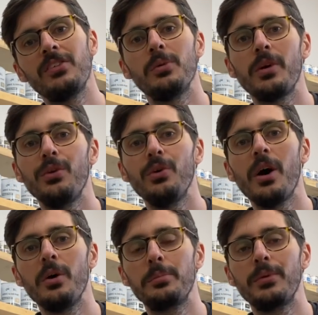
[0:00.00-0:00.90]
So I thought
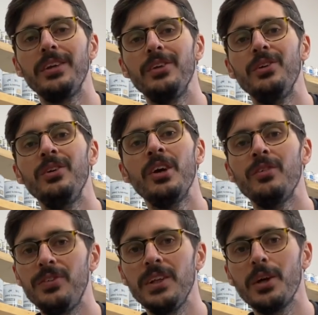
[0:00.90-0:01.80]
I would bring you
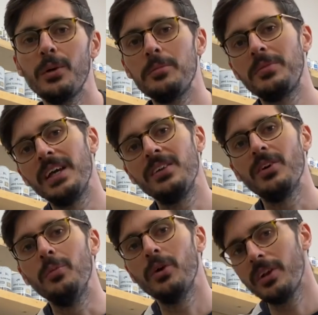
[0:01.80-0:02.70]
video updates
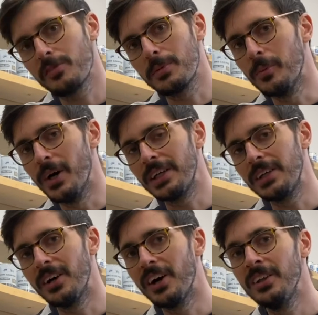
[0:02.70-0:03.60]
on what I've been
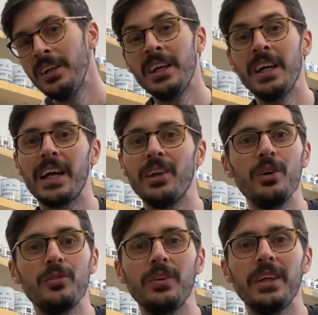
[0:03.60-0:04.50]
working on, and
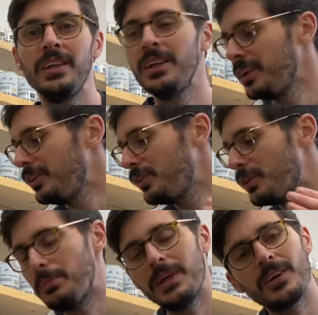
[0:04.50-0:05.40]
hopefully you
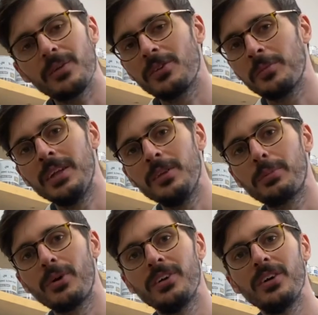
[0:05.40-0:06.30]
can pick up some of these
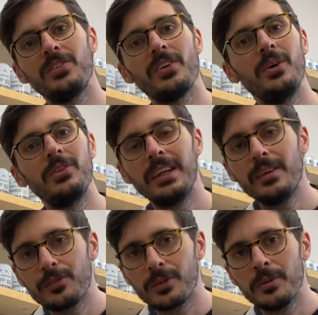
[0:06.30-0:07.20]
products. I'll
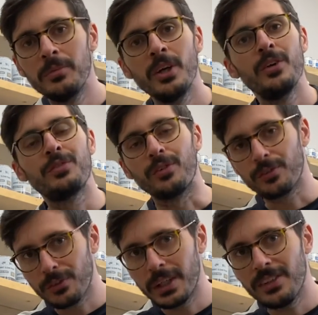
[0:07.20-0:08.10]
deliver them for
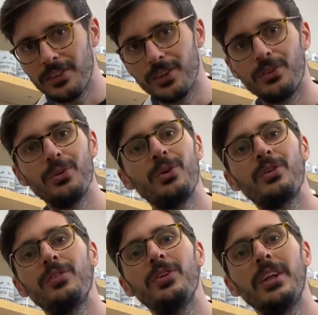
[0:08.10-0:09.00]
free to your door
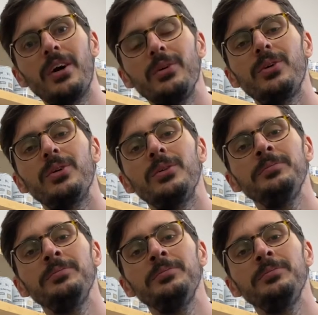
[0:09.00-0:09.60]
if you're local.